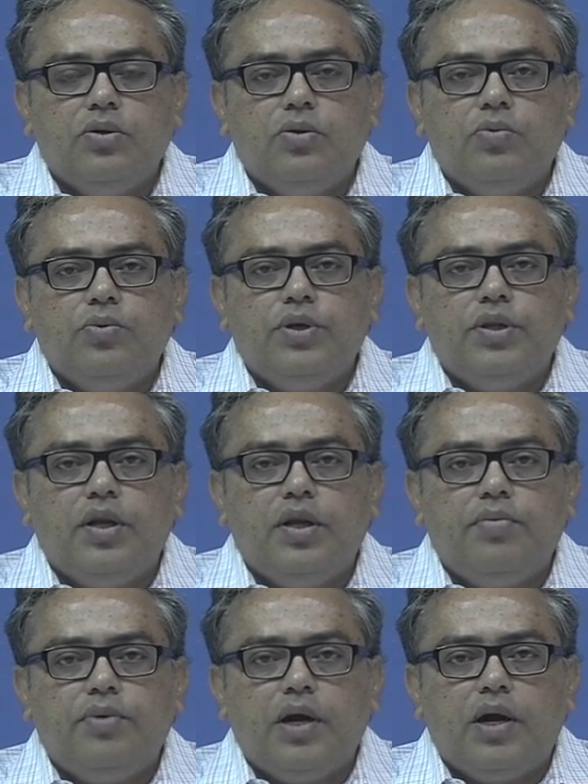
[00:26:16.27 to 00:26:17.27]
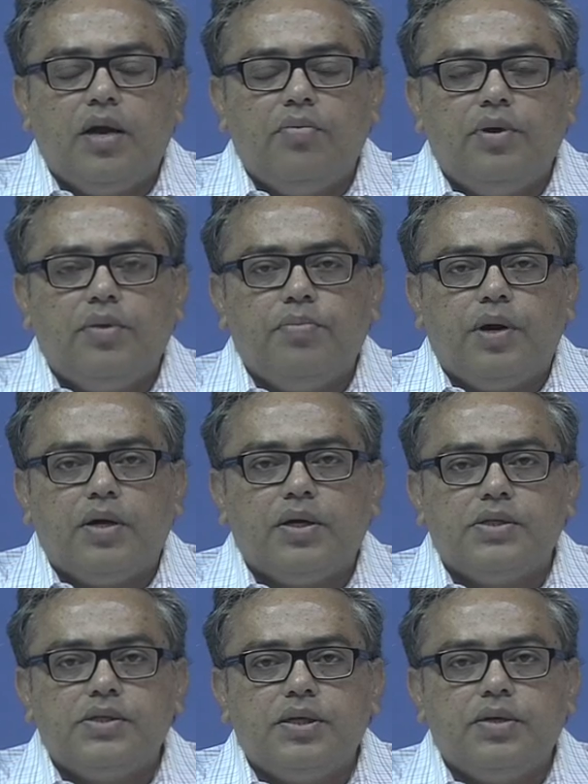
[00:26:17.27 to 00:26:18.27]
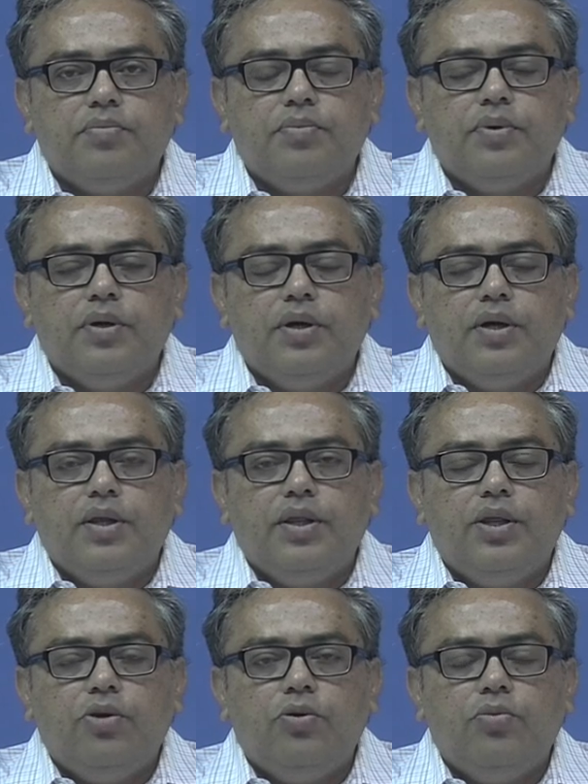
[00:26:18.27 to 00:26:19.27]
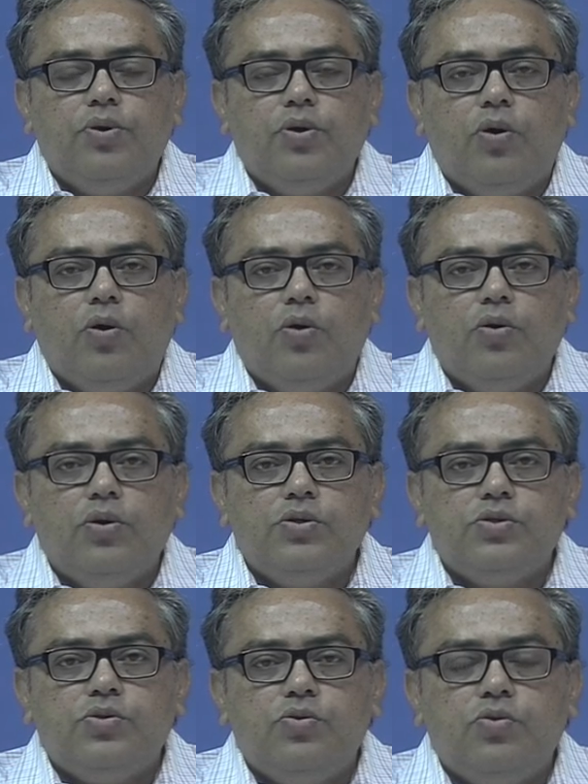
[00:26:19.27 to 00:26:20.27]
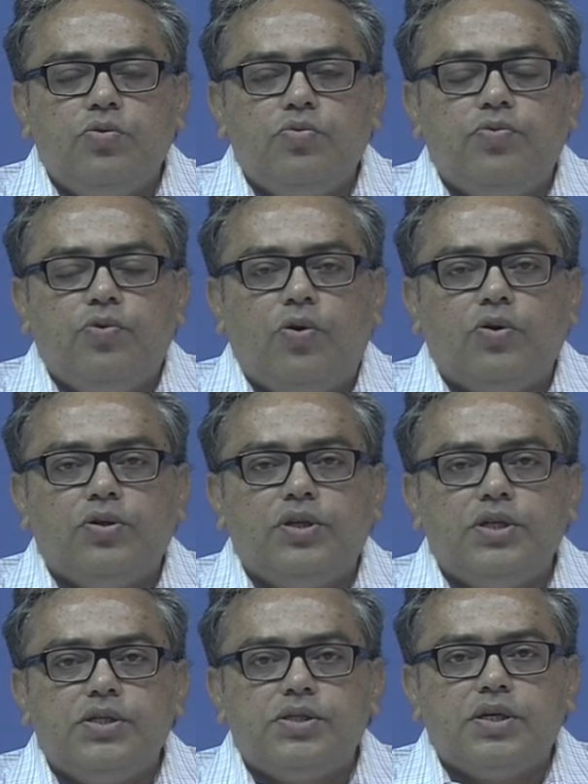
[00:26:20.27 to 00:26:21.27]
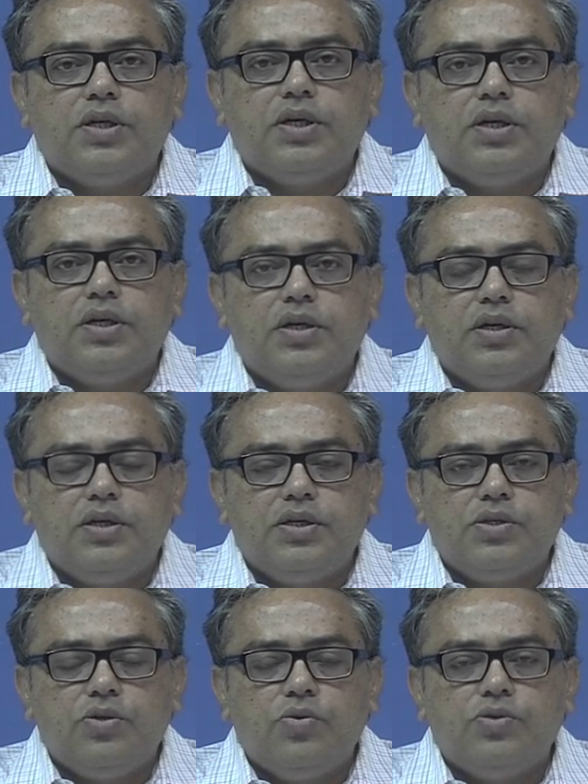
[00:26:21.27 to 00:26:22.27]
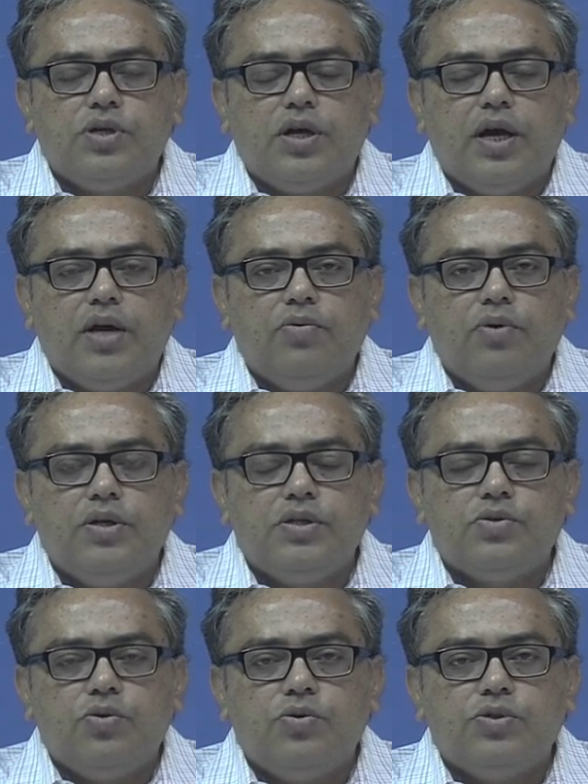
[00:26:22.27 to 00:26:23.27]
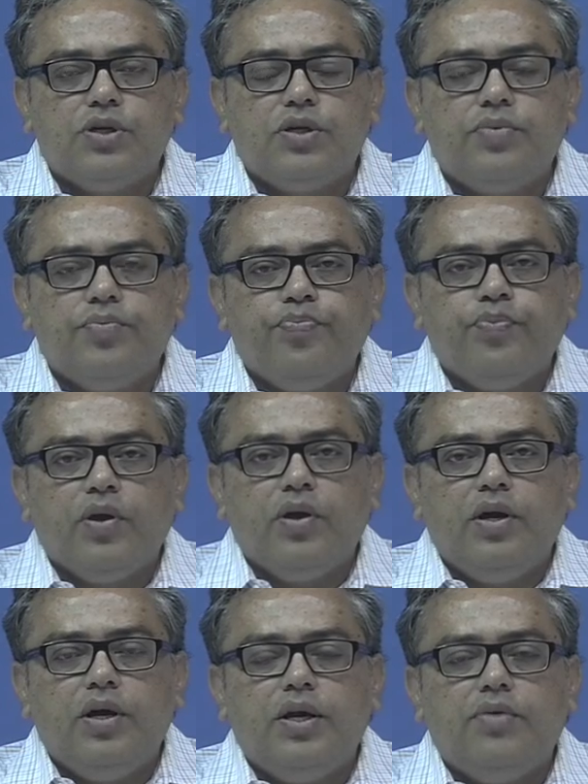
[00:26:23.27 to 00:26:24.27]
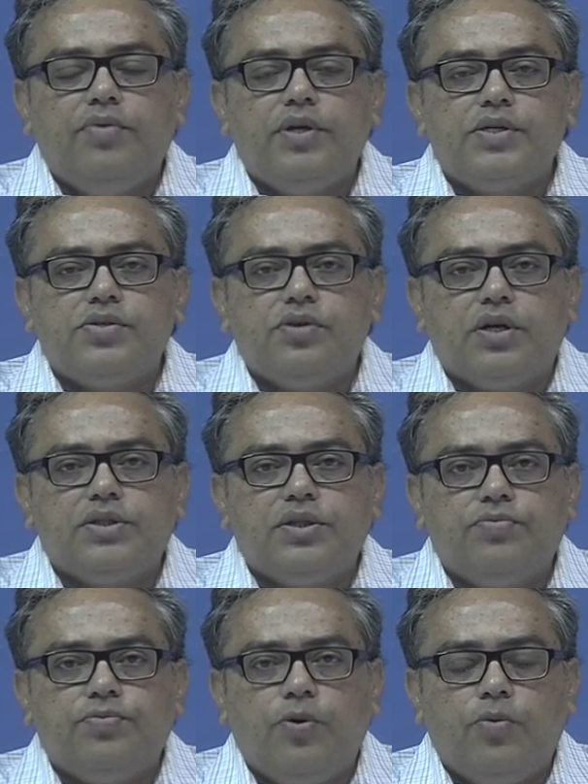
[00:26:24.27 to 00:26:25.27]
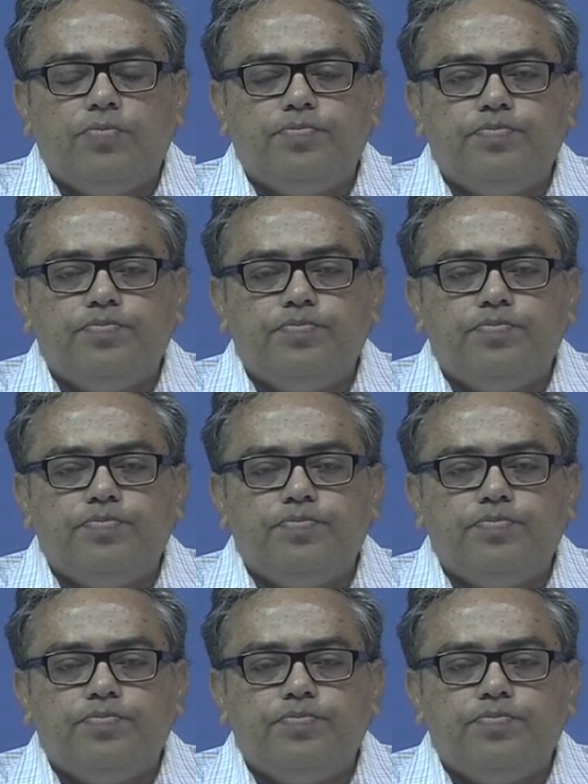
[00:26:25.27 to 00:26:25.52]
with the limited liability partnership, they will be always look for this disclosure, annual disclosure in a very structured form.